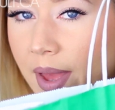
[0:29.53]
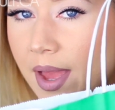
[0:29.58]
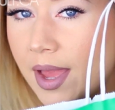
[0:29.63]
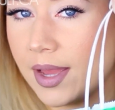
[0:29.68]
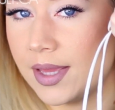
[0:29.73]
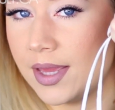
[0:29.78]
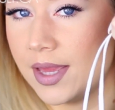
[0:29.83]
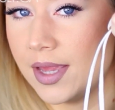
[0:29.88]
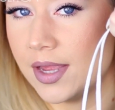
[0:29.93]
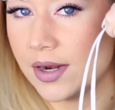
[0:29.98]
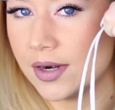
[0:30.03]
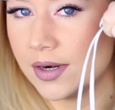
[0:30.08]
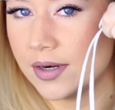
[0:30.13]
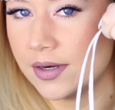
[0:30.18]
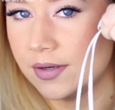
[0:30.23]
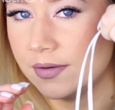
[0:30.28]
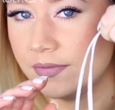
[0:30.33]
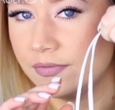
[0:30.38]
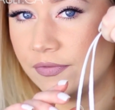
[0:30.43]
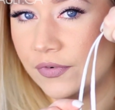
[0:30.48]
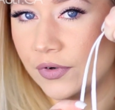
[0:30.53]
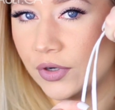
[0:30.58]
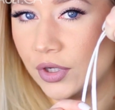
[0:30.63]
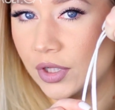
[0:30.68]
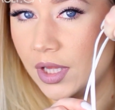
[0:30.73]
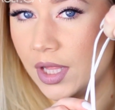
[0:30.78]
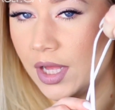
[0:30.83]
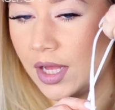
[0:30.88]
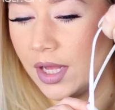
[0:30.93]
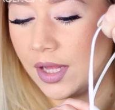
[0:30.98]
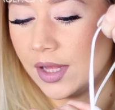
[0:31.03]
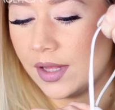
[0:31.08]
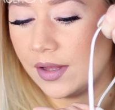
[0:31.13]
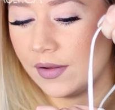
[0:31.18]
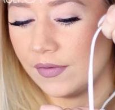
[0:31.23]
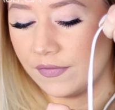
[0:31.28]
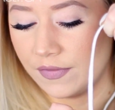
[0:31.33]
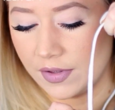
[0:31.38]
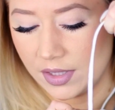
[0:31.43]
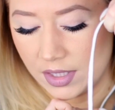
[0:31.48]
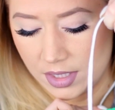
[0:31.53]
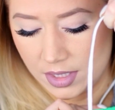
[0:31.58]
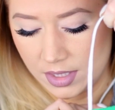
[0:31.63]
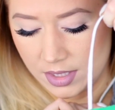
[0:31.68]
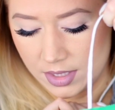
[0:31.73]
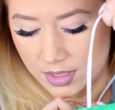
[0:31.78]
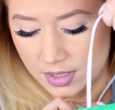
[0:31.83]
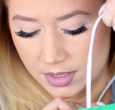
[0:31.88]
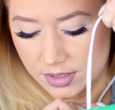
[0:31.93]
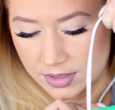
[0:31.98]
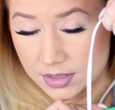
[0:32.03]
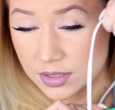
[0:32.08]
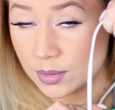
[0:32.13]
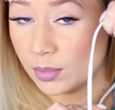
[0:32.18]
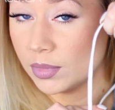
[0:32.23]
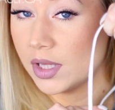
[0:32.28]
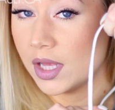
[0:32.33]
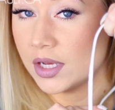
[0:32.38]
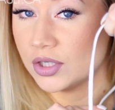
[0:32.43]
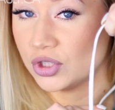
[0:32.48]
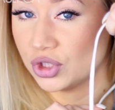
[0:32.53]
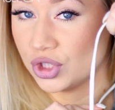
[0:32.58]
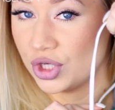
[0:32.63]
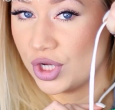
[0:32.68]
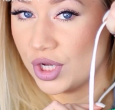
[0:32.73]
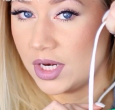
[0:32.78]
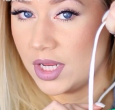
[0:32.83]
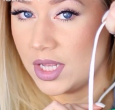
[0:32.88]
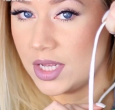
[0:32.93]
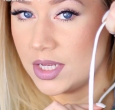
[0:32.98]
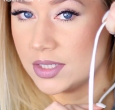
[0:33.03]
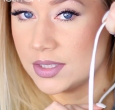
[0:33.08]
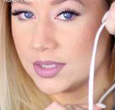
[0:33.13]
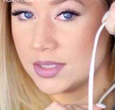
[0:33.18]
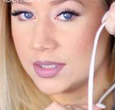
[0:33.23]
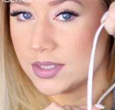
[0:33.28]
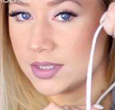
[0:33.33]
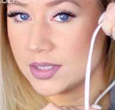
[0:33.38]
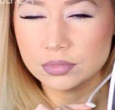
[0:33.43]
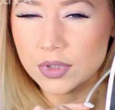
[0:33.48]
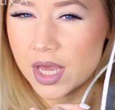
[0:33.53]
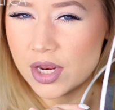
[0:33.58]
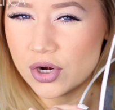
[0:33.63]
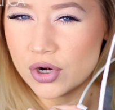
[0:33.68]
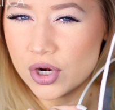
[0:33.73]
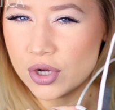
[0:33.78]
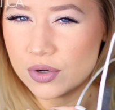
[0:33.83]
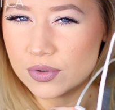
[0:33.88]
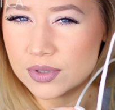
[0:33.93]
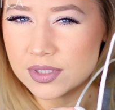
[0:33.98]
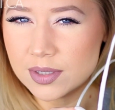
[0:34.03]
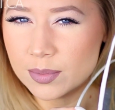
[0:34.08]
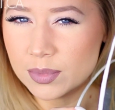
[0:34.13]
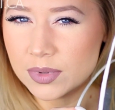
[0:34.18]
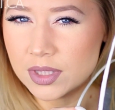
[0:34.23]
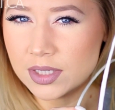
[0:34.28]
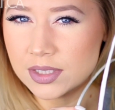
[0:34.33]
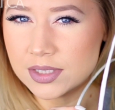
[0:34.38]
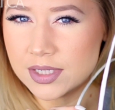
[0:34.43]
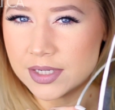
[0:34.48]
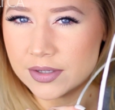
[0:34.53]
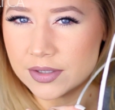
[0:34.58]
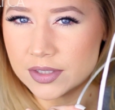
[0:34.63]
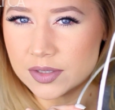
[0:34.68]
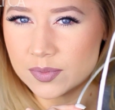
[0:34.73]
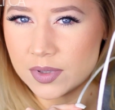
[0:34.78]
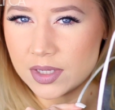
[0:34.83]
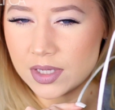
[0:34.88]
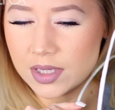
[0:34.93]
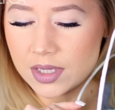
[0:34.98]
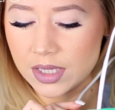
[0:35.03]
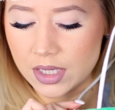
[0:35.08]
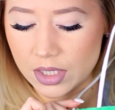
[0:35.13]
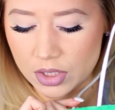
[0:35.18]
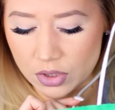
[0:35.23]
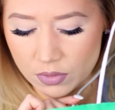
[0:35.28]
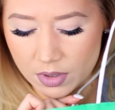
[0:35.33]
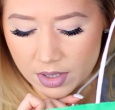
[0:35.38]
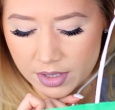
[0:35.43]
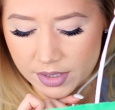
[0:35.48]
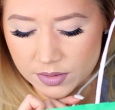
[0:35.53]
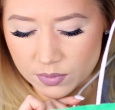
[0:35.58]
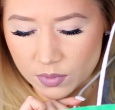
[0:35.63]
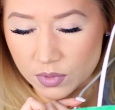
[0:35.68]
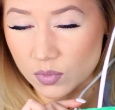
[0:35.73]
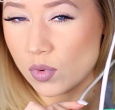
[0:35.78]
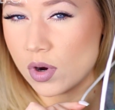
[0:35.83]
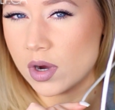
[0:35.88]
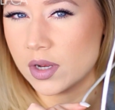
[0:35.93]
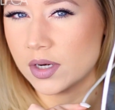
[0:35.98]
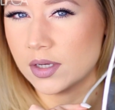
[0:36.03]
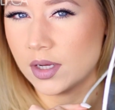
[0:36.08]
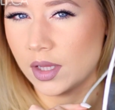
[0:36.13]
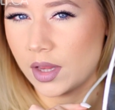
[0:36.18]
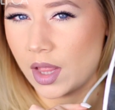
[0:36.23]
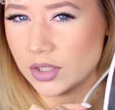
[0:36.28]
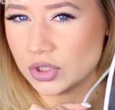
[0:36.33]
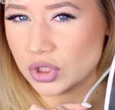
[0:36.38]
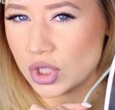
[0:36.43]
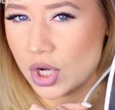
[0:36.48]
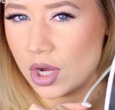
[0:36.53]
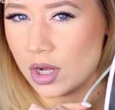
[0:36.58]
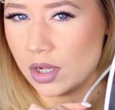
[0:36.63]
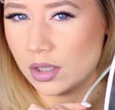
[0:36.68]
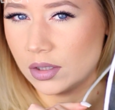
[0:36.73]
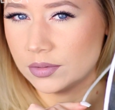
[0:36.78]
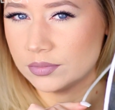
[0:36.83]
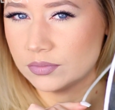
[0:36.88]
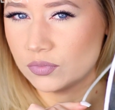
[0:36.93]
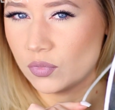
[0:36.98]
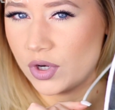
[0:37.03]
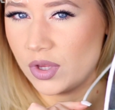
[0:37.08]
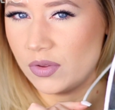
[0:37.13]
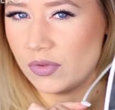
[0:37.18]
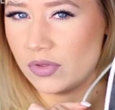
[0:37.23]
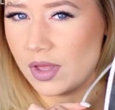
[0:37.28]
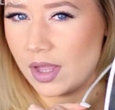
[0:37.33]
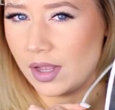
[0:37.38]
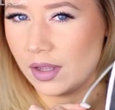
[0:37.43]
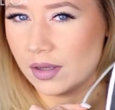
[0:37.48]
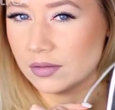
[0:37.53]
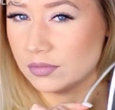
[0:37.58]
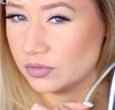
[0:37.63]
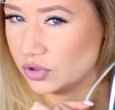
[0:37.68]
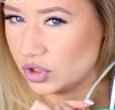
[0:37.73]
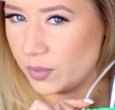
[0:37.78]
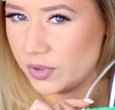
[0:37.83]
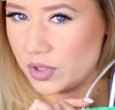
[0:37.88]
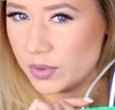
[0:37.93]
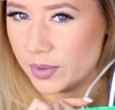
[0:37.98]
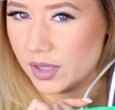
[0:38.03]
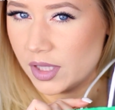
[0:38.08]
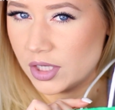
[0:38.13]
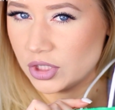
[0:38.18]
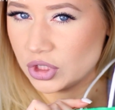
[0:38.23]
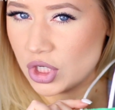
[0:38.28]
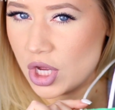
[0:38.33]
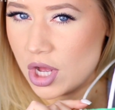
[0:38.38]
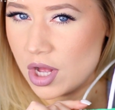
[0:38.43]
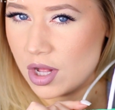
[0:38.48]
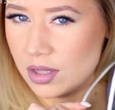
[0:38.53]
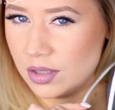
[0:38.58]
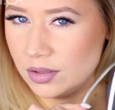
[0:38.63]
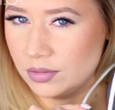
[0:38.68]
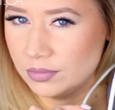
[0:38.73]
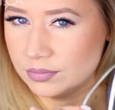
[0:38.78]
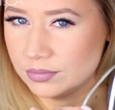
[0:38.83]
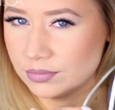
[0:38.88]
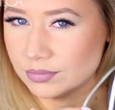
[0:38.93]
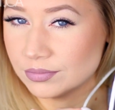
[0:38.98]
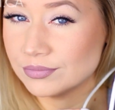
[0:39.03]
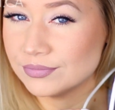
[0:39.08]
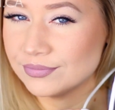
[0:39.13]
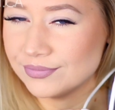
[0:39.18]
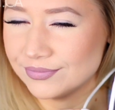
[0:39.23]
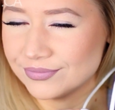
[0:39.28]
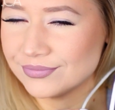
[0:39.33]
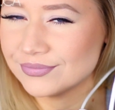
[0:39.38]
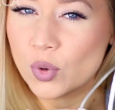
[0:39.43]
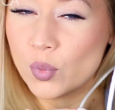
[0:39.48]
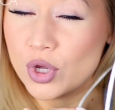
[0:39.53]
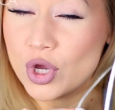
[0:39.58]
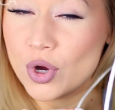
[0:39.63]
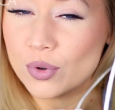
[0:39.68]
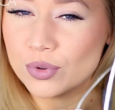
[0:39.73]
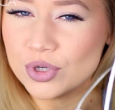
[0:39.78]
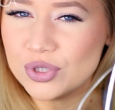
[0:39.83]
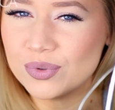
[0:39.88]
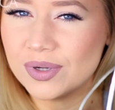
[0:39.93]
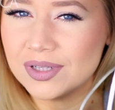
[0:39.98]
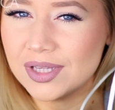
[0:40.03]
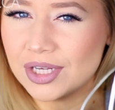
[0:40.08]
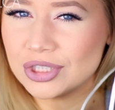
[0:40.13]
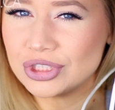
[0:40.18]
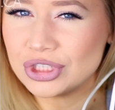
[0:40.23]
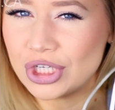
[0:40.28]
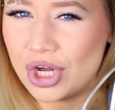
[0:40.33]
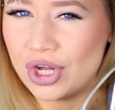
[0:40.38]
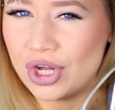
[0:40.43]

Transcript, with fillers: bag here full of some Lush goodies. I don't know, something tells me you guys would want a Lush haul. What do you think? Should we do a Lush haul? We gonna do a Lush